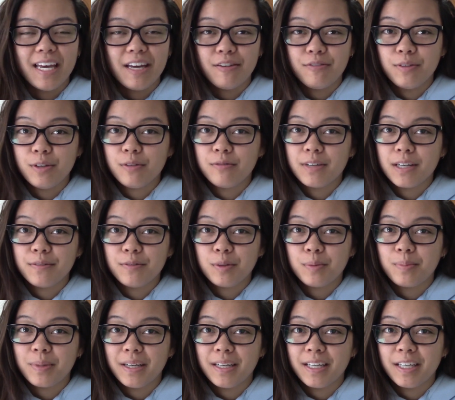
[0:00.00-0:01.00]
If you've
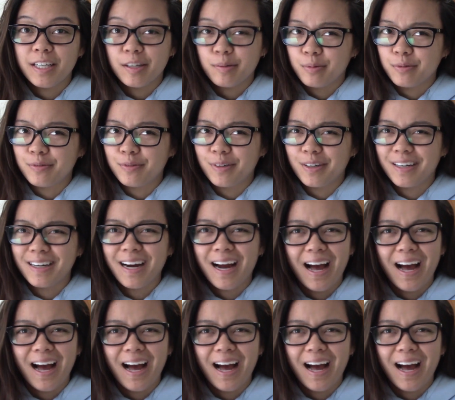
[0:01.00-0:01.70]
never been here before,